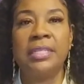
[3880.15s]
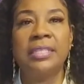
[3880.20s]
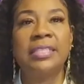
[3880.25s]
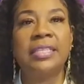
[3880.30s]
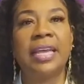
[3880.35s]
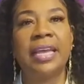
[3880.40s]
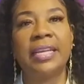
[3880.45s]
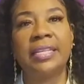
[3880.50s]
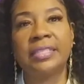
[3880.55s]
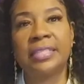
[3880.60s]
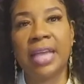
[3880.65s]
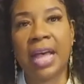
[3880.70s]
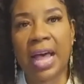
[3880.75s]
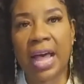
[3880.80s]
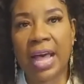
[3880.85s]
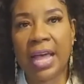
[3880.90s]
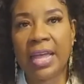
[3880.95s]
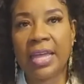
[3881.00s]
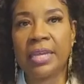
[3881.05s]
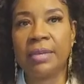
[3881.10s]
Take
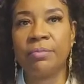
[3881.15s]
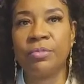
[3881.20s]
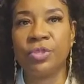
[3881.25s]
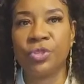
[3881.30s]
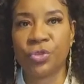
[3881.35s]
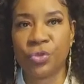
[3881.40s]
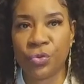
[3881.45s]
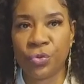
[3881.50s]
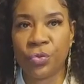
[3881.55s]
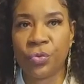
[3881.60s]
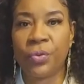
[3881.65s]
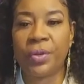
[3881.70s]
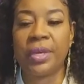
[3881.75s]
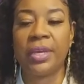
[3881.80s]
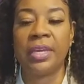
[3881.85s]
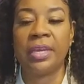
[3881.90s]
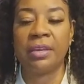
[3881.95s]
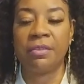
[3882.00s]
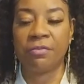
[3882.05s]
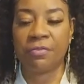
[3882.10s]
time to
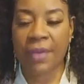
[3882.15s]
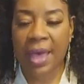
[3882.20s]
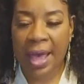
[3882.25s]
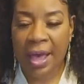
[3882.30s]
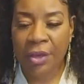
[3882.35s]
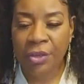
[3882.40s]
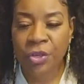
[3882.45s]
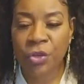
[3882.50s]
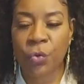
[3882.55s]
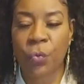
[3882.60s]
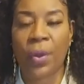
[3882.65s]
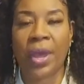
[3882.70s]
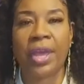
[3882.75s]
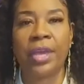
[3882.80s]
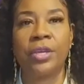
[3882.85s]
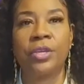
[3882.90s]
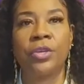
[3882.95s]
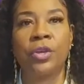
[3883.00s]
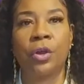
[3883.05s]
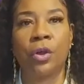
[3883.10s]

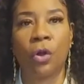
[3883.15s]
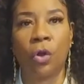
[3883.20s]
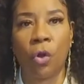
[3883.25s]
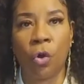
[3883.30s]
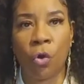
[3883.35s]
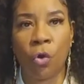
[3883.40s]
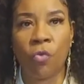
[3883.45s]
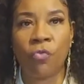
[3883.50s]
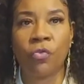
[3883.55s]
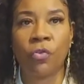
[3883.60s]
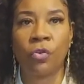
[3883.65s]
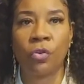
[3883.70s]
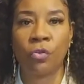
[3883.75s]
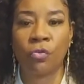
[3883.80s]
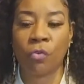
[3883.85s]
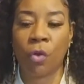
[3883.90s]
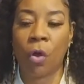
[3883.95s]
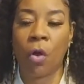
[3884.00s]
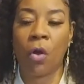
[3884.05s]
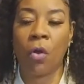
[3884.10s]
evaluate your
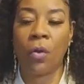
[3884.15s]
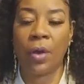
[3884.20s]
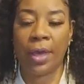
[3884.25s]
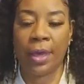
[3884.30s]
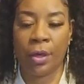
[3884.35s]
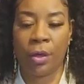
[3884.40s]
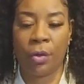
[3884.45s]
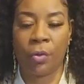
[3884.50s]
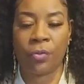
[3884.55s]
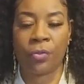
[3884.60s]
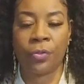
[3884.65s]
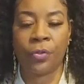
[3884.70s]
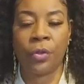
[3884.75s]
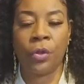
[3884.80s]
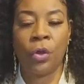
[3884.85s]
overall health.